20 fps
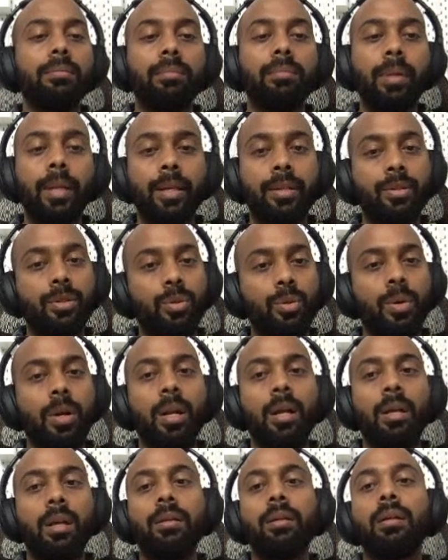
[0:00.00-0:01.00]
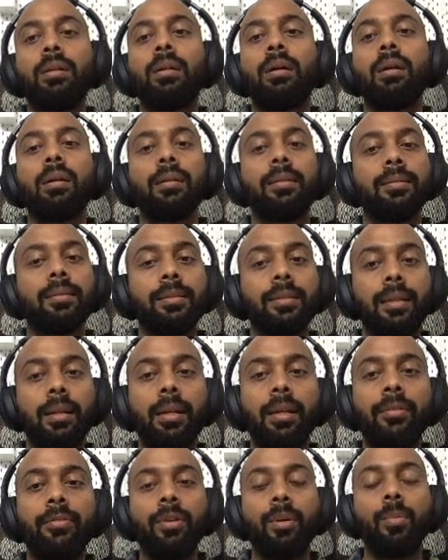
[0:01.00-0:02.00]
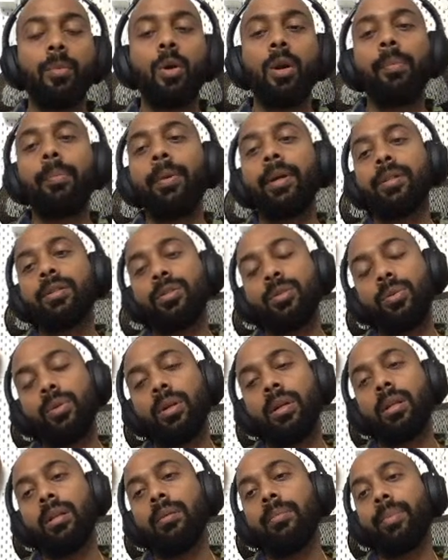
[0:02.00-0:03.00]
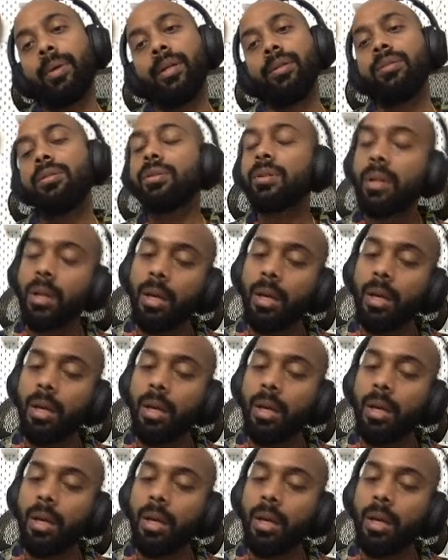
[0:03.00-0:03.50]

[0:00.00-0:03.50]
place to another, not necessarily from one page to another page,